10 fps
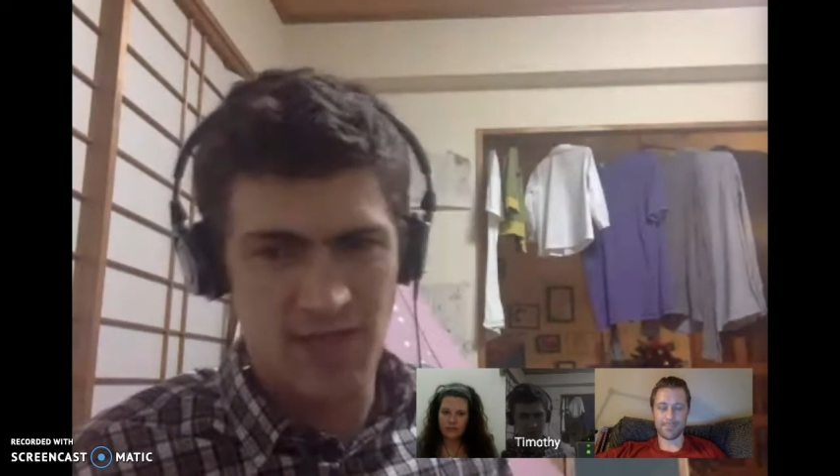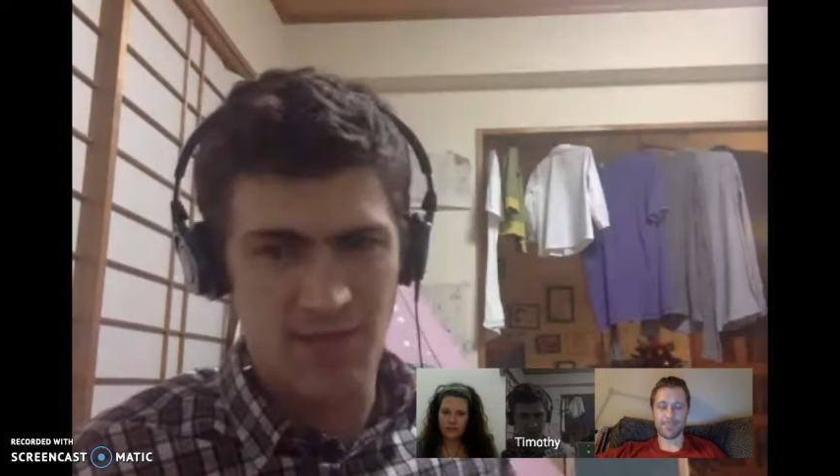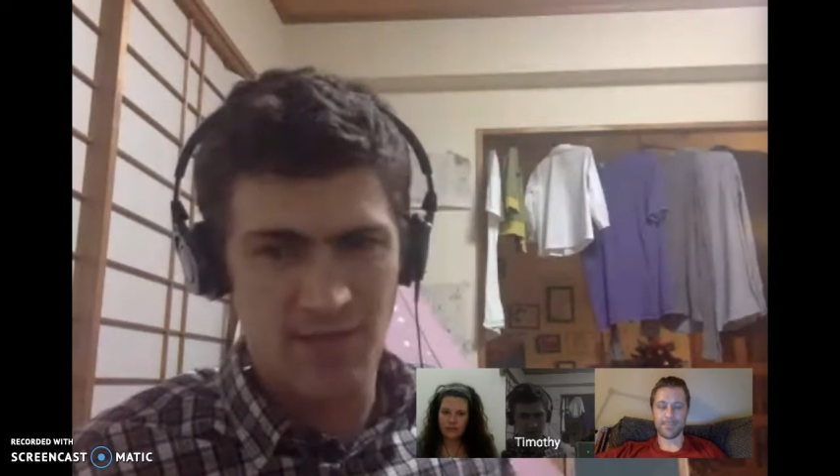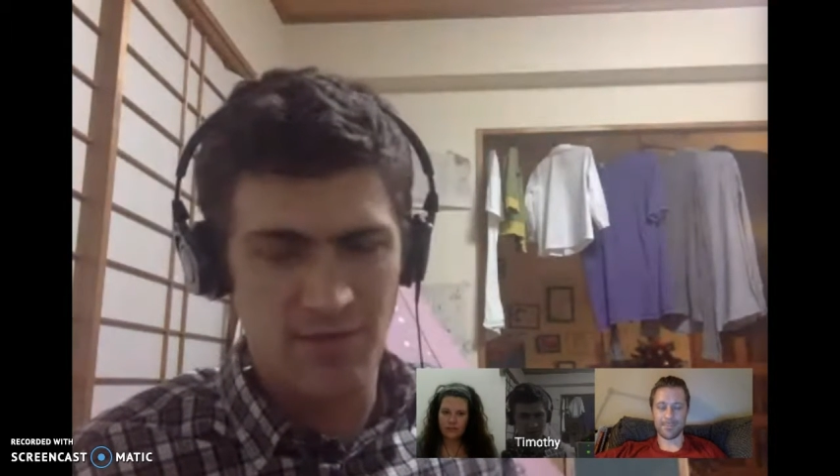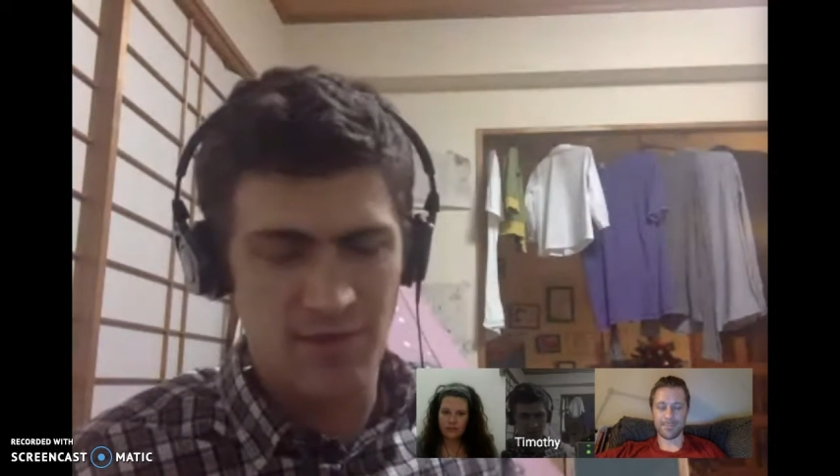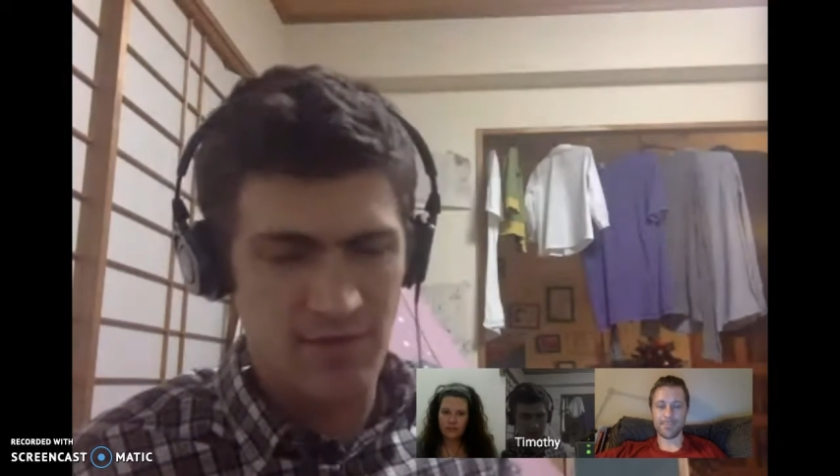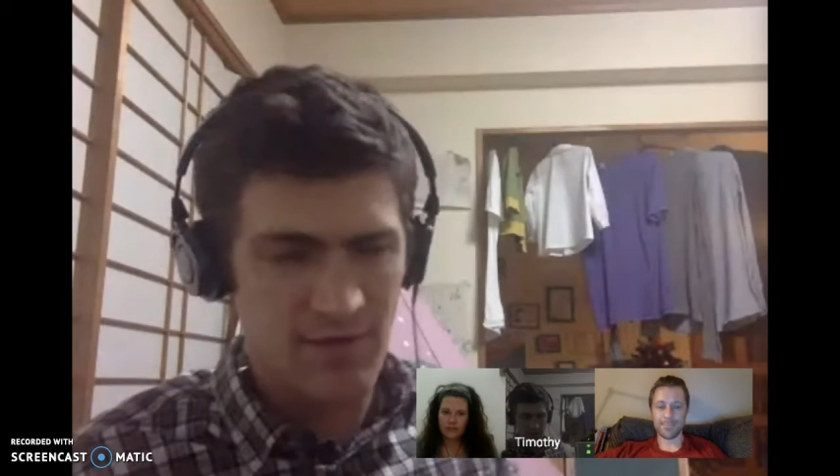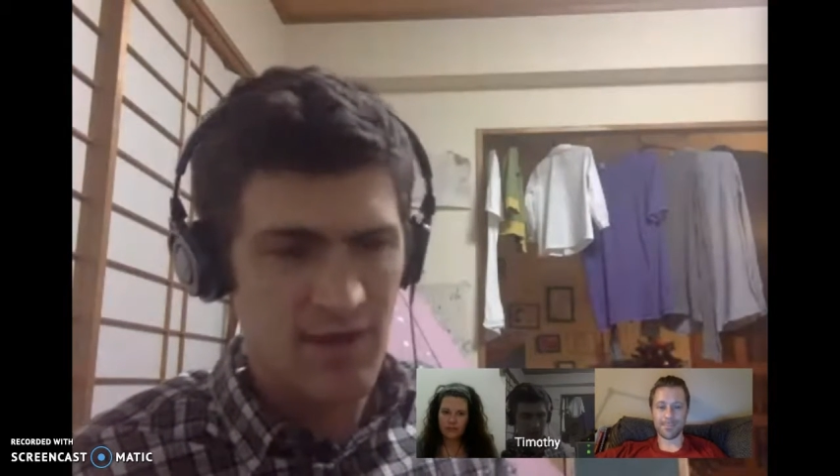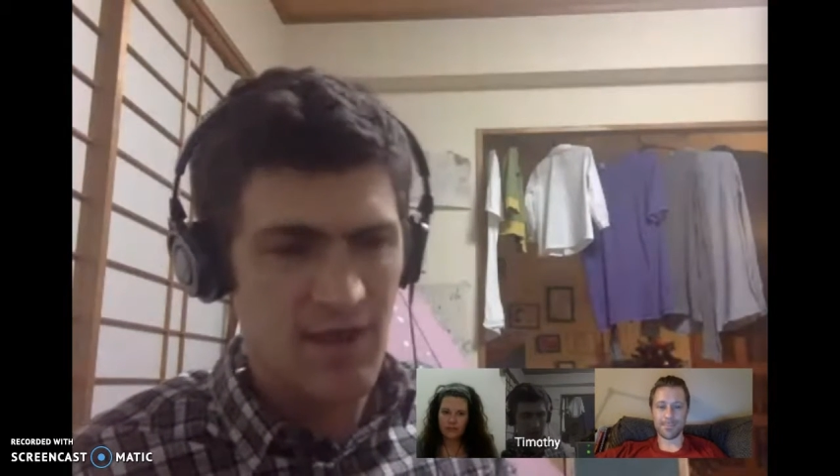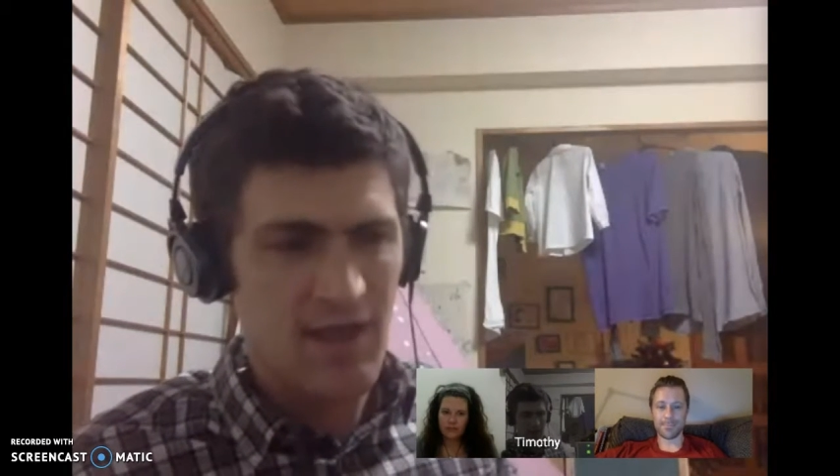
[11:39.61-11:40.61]
your tablet or
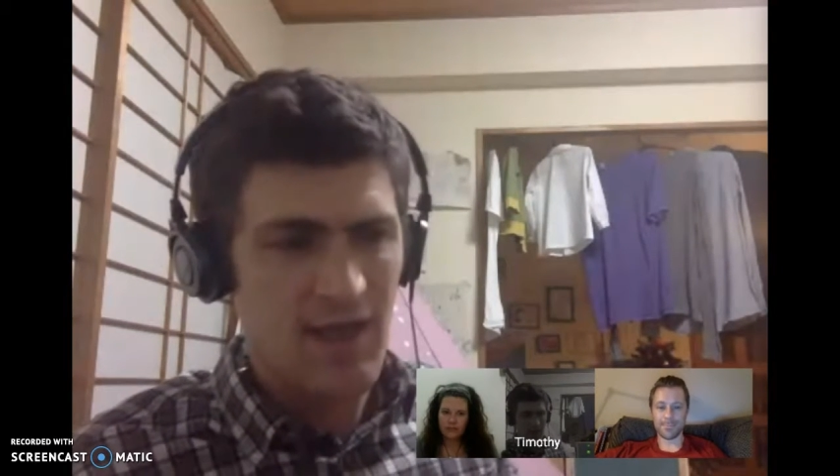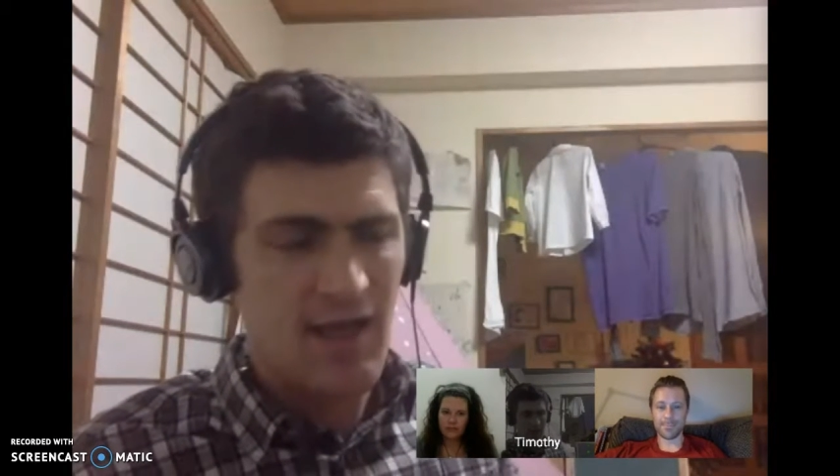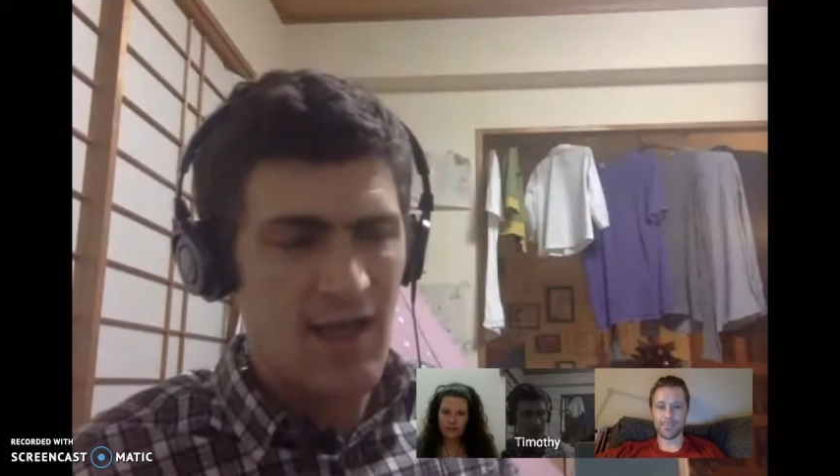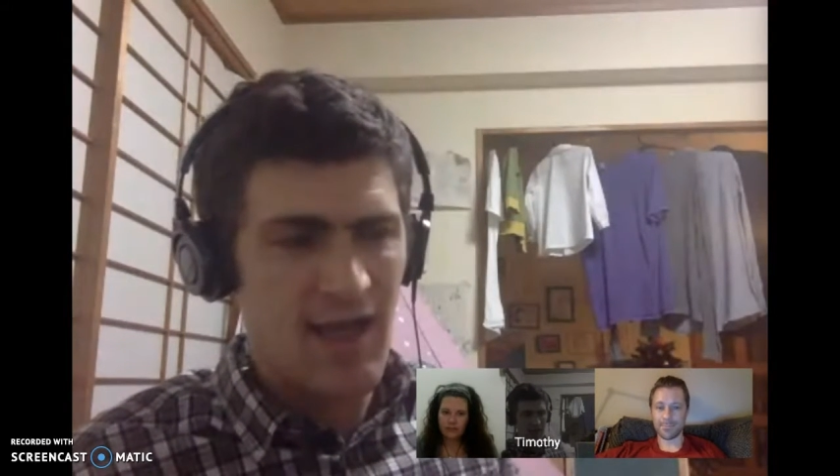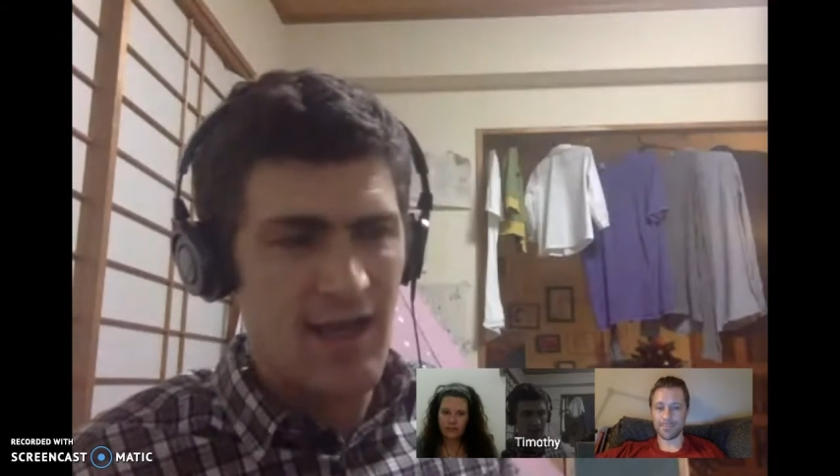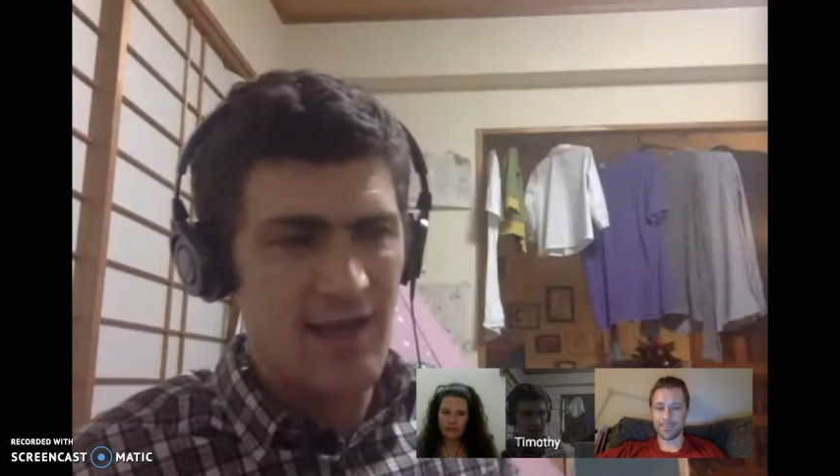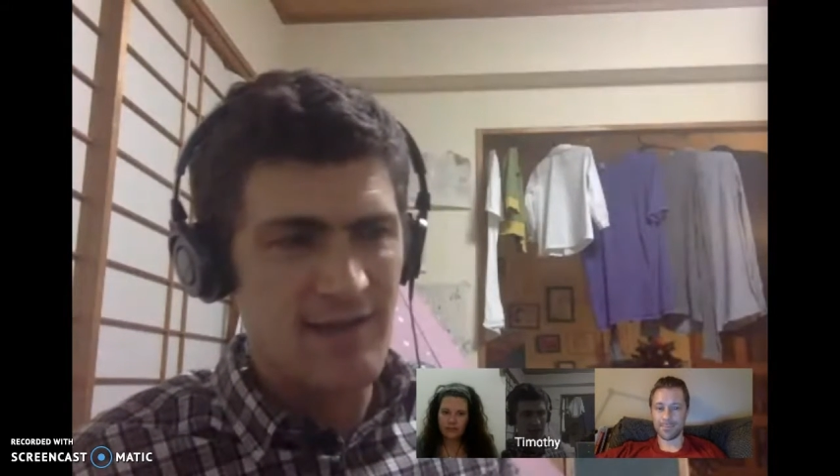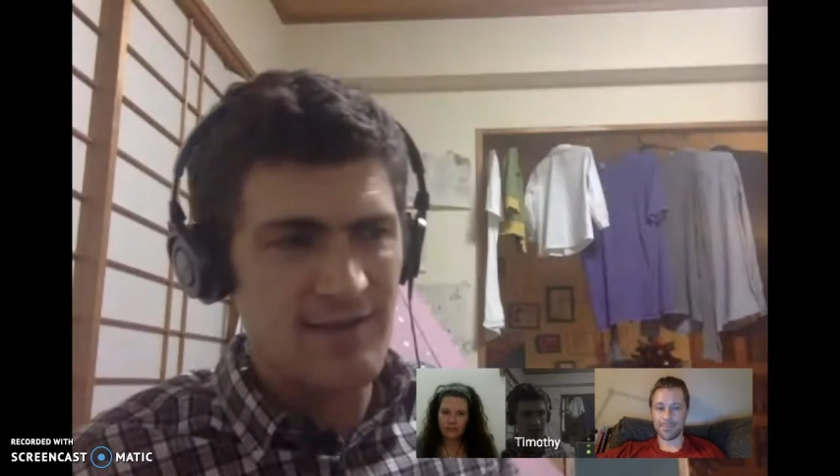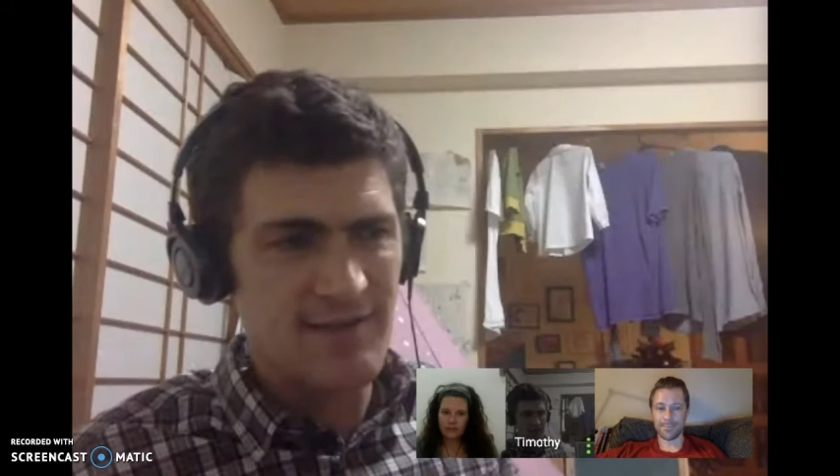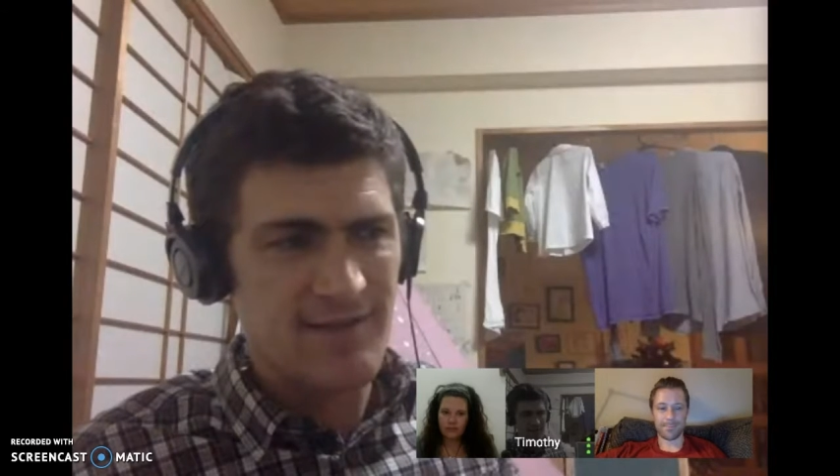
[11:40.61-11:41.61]
whatever,
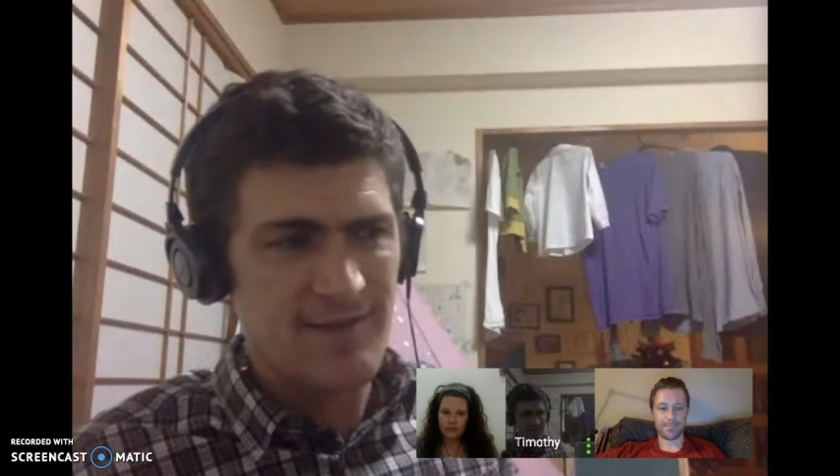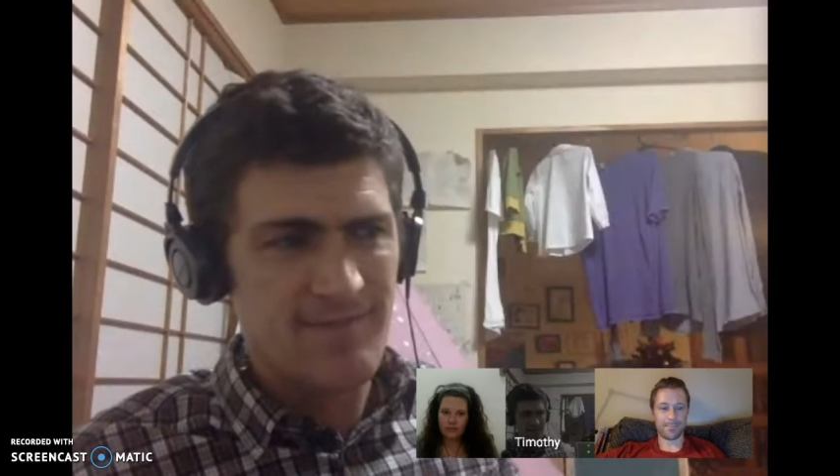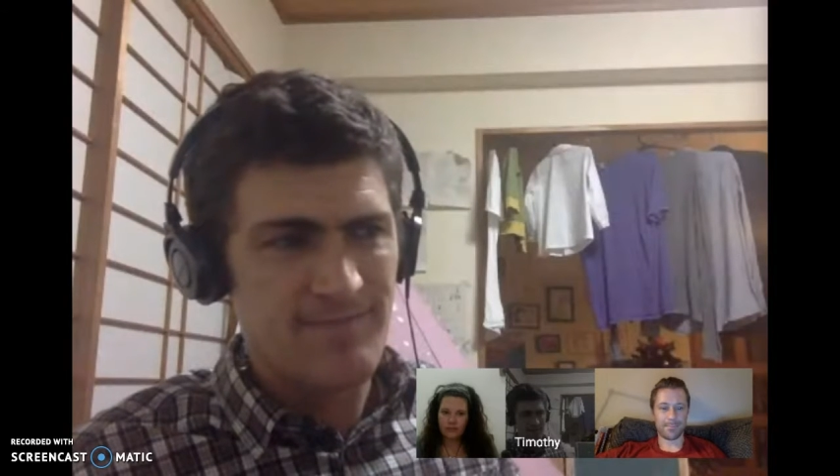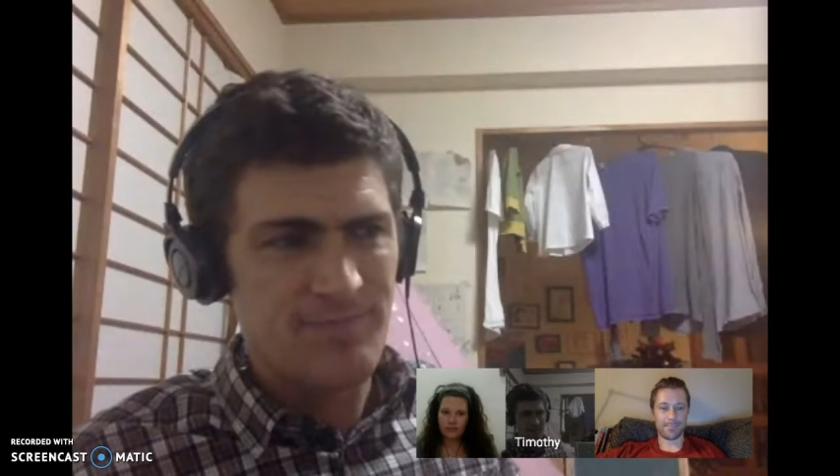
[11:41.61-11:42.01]
and